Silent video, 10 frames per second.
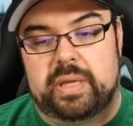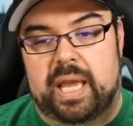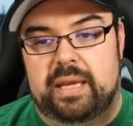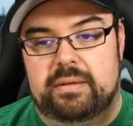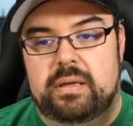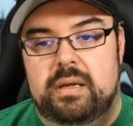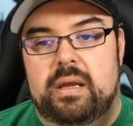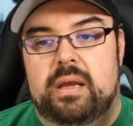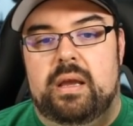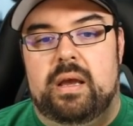okay.
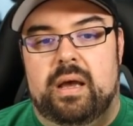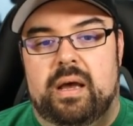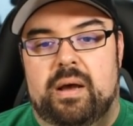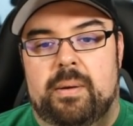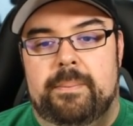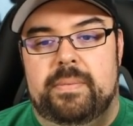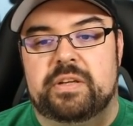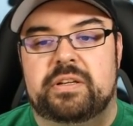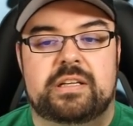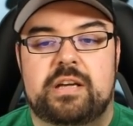Um,
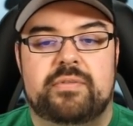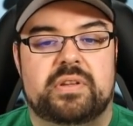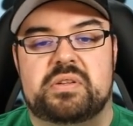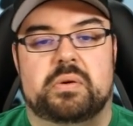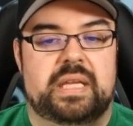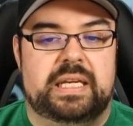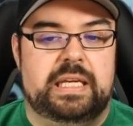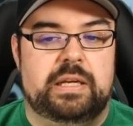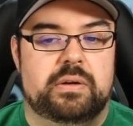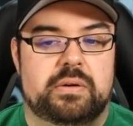they're going to cover this whole thing
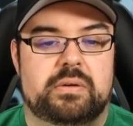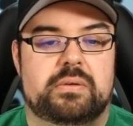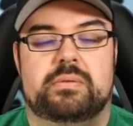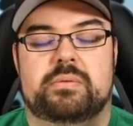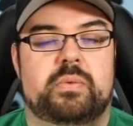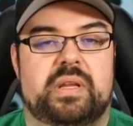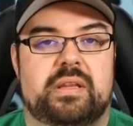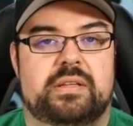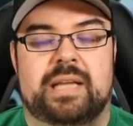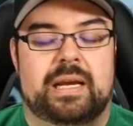here with
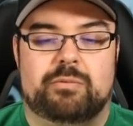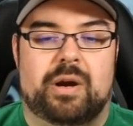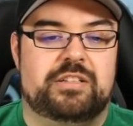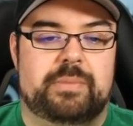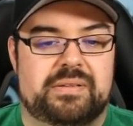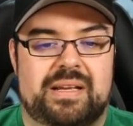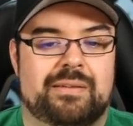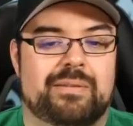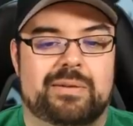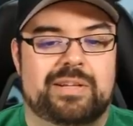the Rotten Tomatoes. I
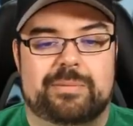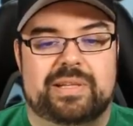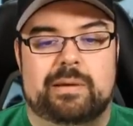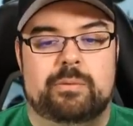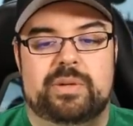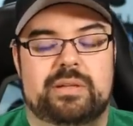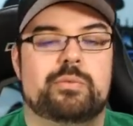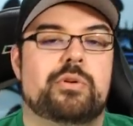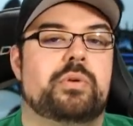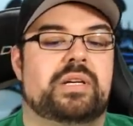don't really want to talk about that one, but
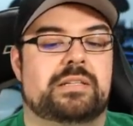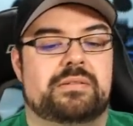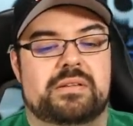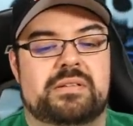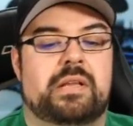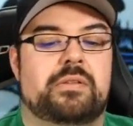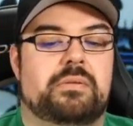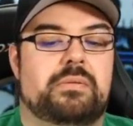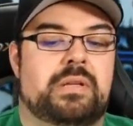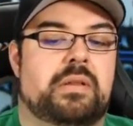real quick, so there's
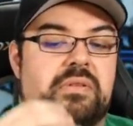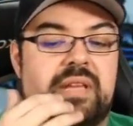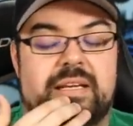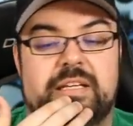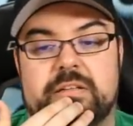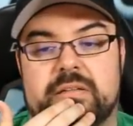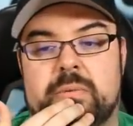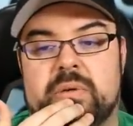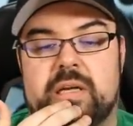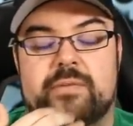another another thing in here
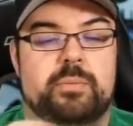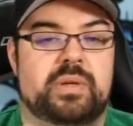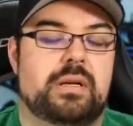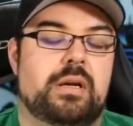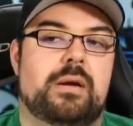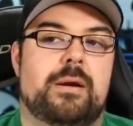I want to cover. But